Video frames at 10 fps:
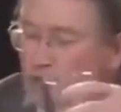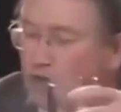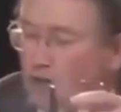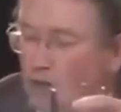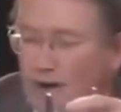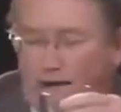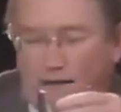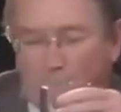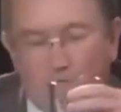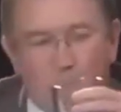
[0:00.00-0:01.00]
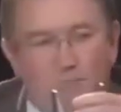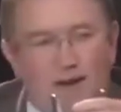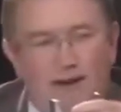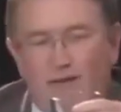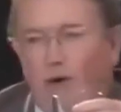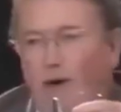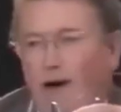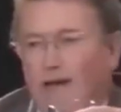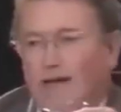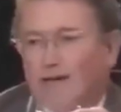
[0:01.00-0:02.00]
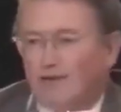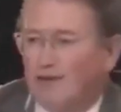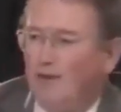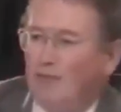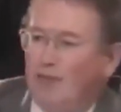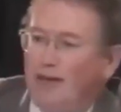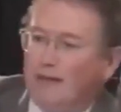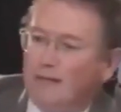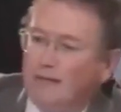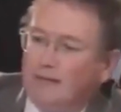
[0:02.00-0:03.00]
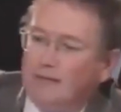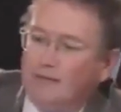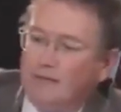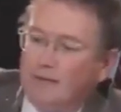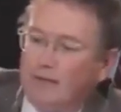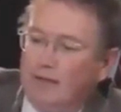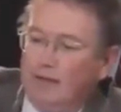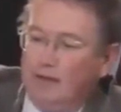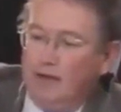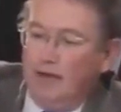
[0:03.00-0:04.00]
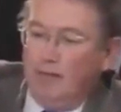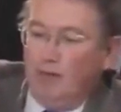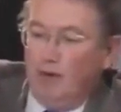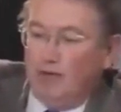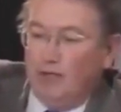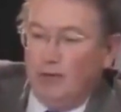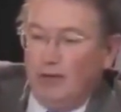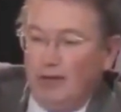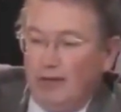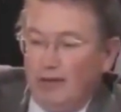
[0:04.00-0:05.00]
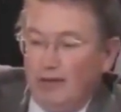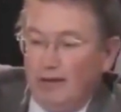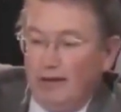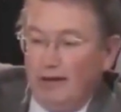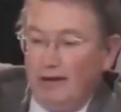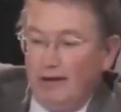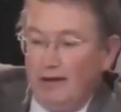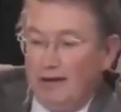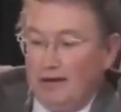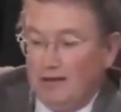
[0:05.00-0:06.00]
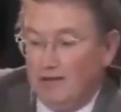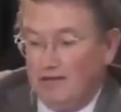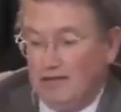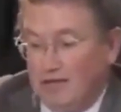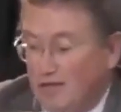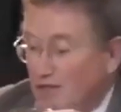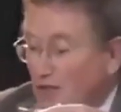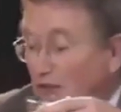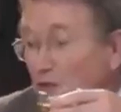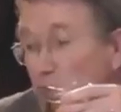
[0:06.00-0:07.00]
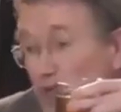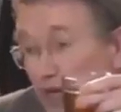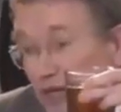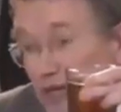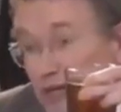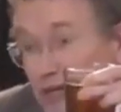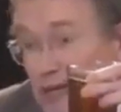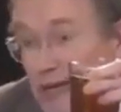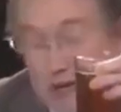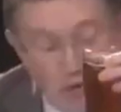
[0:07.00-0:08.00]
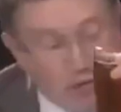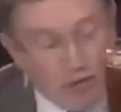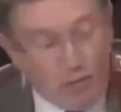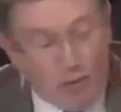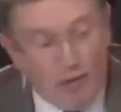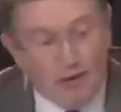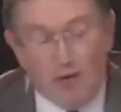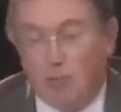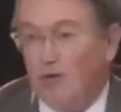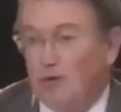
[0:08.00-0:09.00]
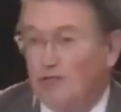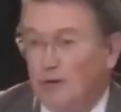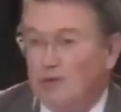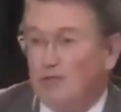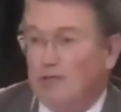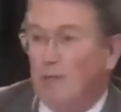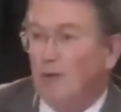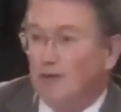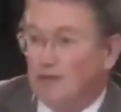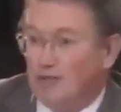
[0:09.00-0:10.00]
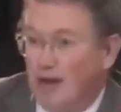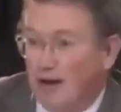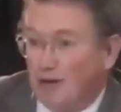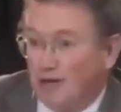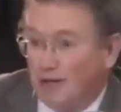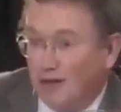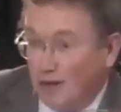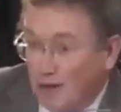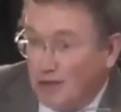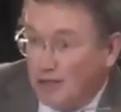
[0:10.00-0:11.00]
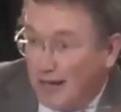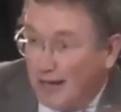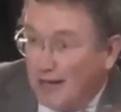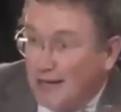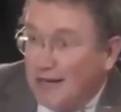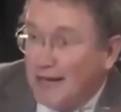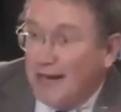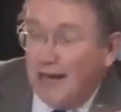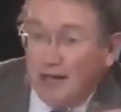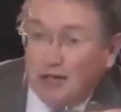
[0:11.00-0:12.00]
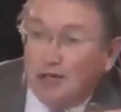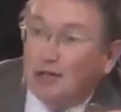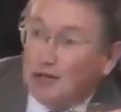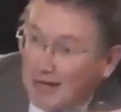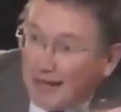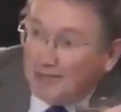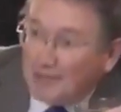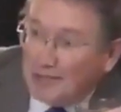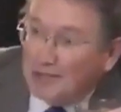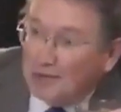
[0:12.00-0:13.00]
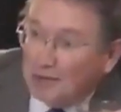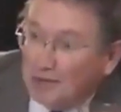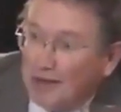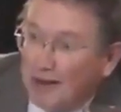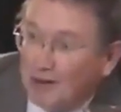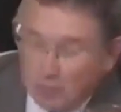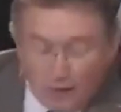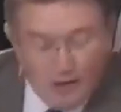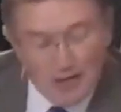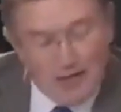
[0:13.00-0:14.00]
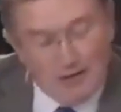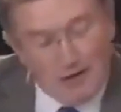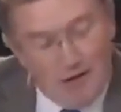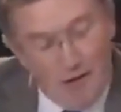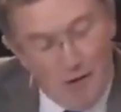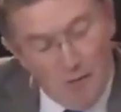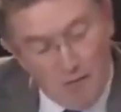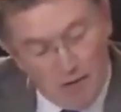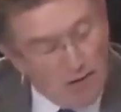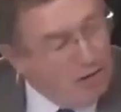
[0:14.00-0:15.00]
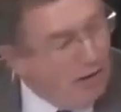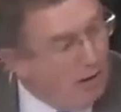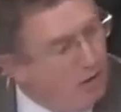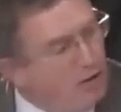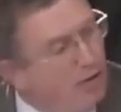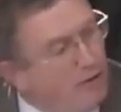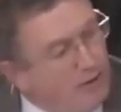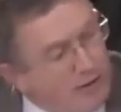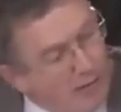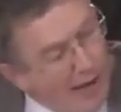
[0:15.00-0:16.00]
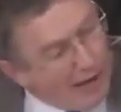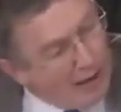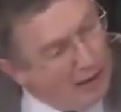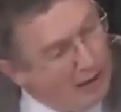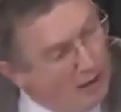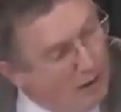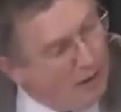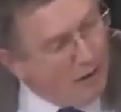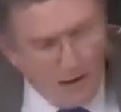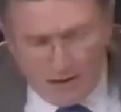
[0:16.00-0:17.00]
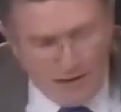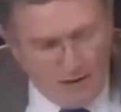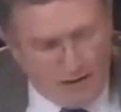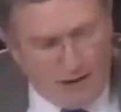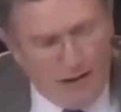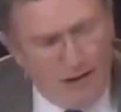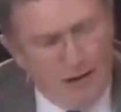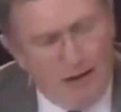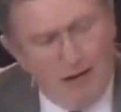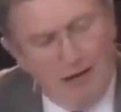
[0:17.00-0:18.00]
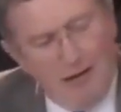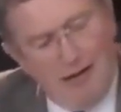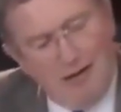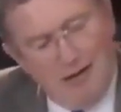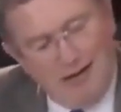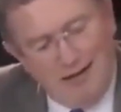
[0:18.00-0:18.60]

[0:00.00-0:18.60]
This is what happens when you have a quantity of something and then you add more to it. This is dilution. The principle is so simple that a child can understand. And you can create this little science project at home. Sorry, you can have your tea back. Okay.